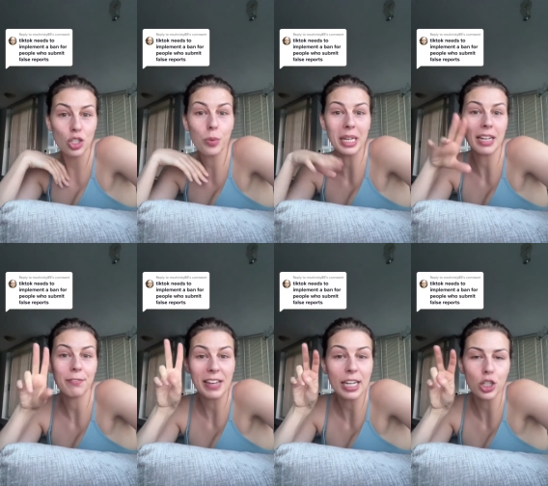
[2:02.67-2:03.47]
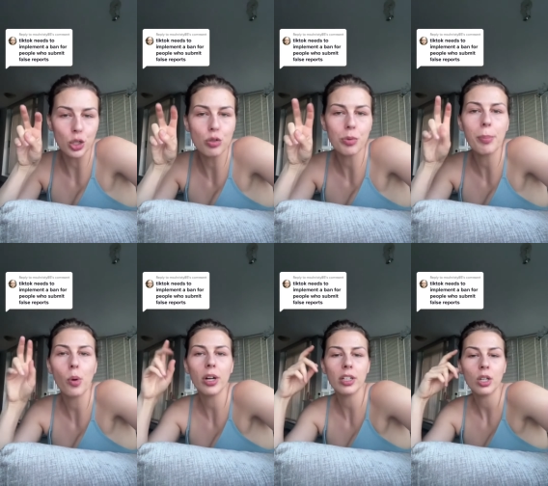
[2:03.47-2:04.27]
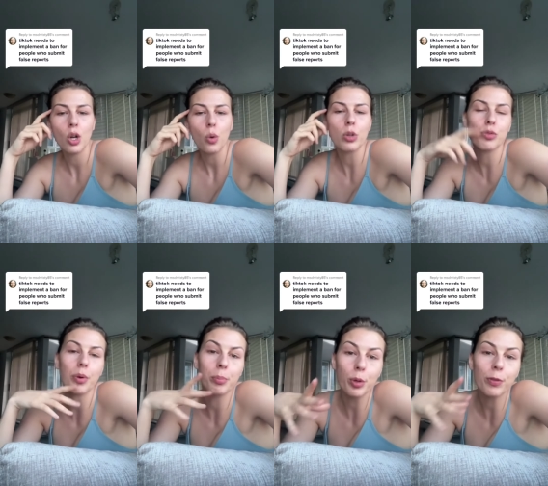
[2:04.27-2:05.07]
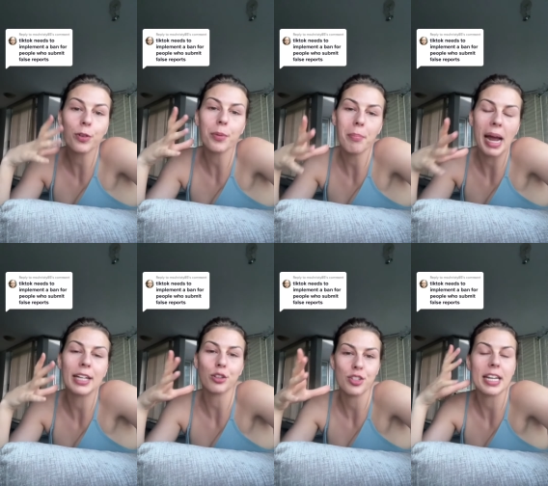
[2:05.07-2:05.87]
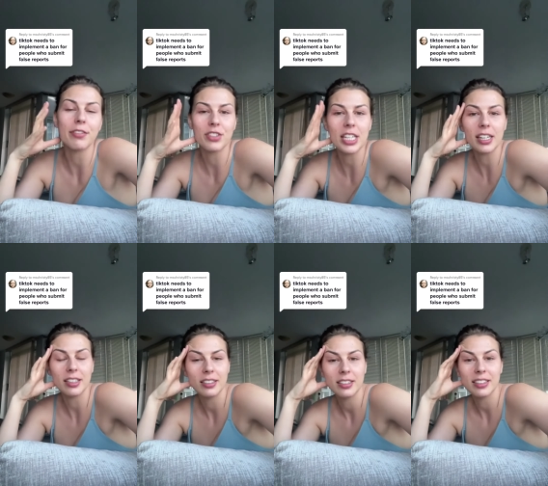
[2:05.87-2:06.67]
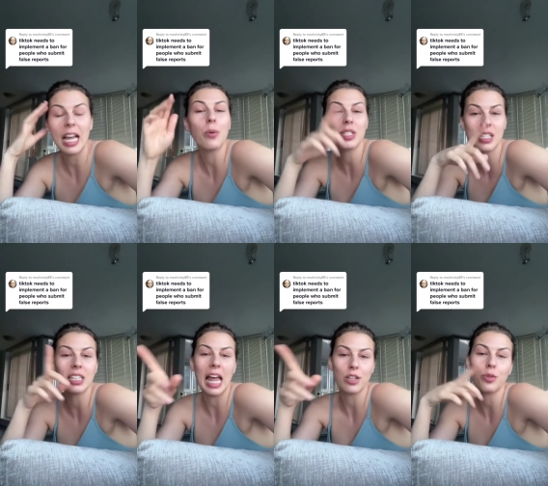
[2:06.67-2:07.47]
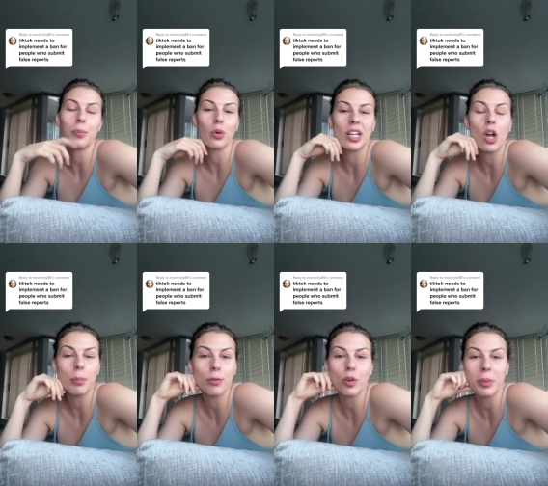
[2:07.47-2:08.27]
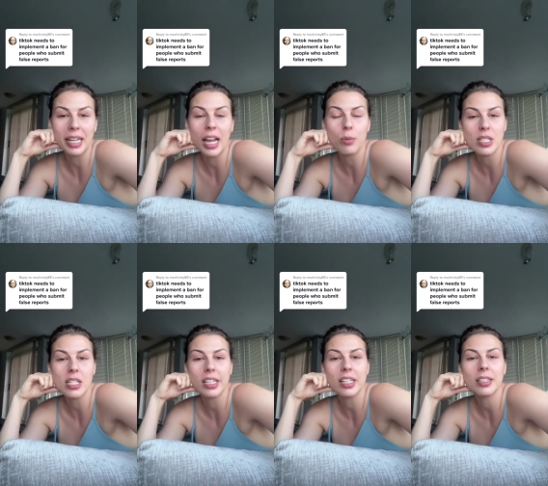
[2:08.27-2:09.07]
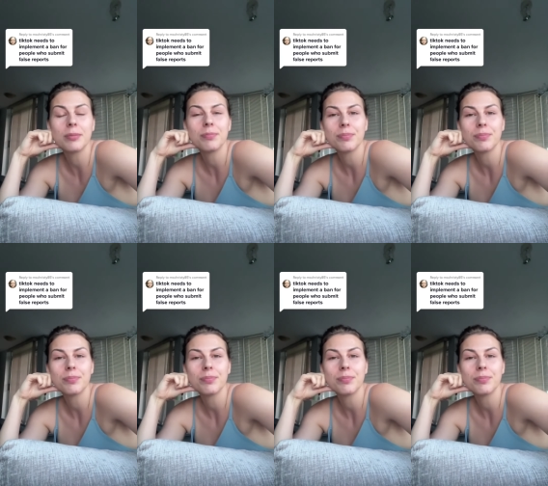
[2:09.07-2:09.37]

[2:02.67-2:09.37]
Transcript: doing a fake news report was removed for minor safety. That was the last report I got before my account was deleted.